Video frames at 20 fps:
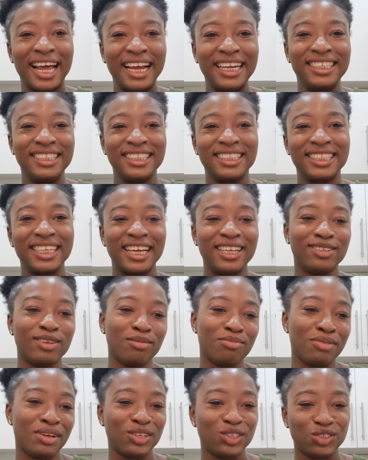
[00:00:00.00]
like she said
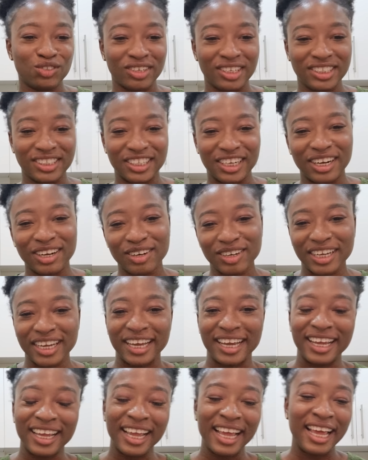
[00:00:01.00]
don't be a stranger
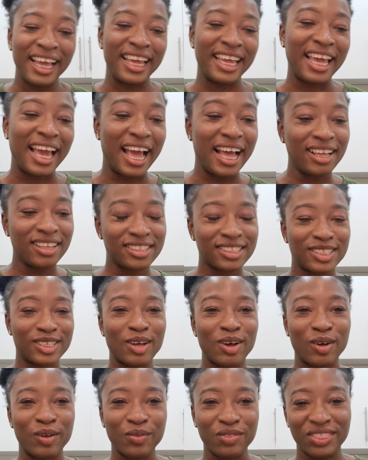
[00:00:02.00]
okay yeah
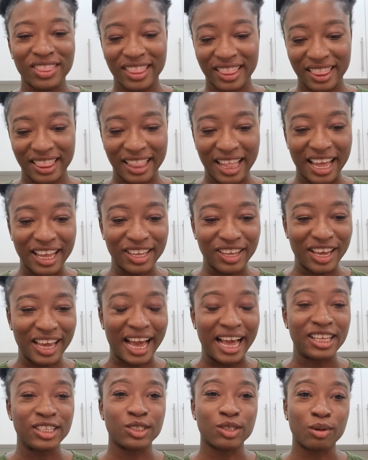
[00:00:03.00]
so thank you
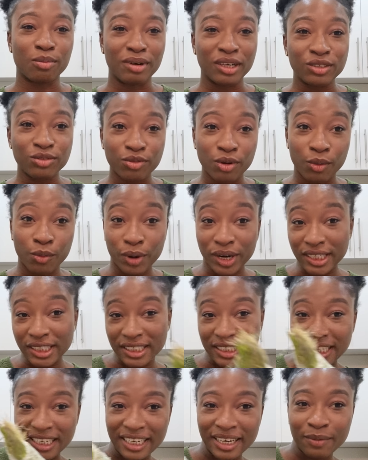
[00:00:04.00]
guys so much for
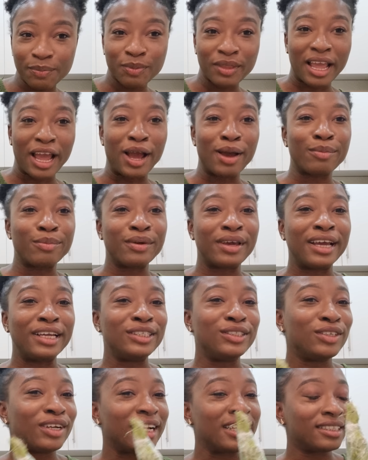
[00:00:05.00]
watching hope you
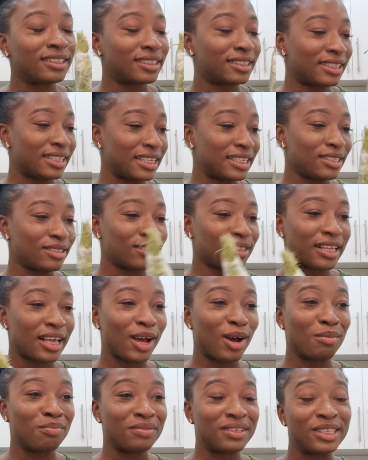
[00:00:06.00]
enjoyed this
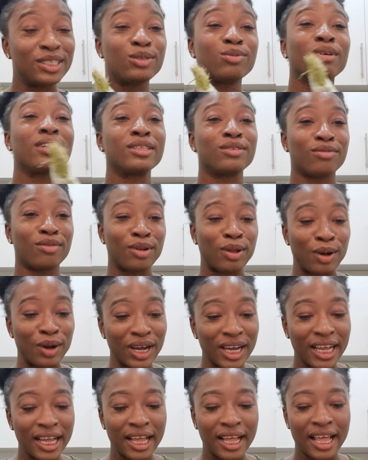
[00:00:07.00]
um this week's
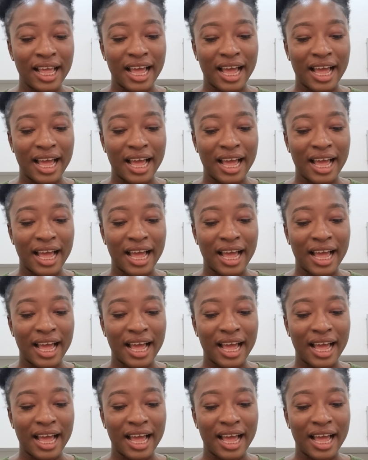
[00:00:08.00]
vlog